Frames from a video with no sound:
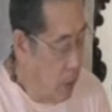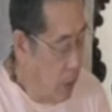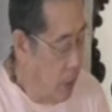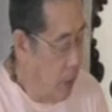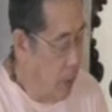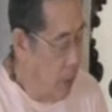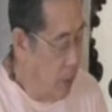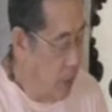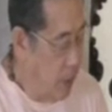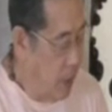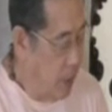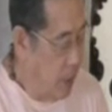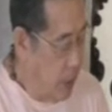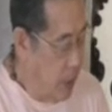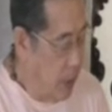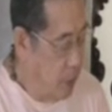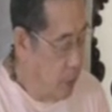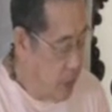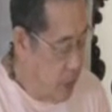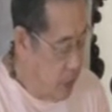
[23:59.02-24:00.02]
But
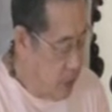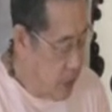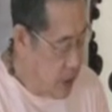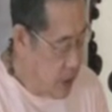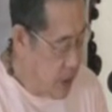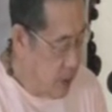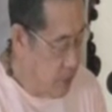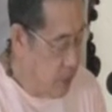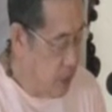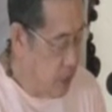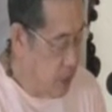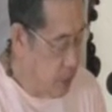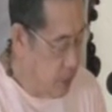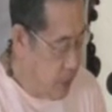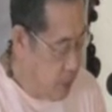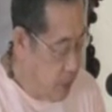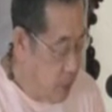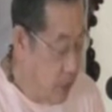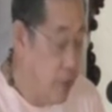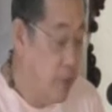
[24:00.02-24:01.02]
if we don't accept the
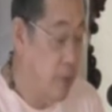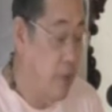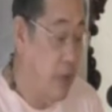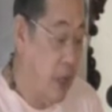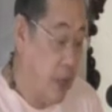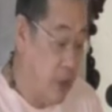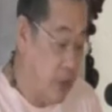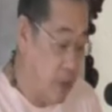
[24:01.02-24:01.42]
Supreme Lord, then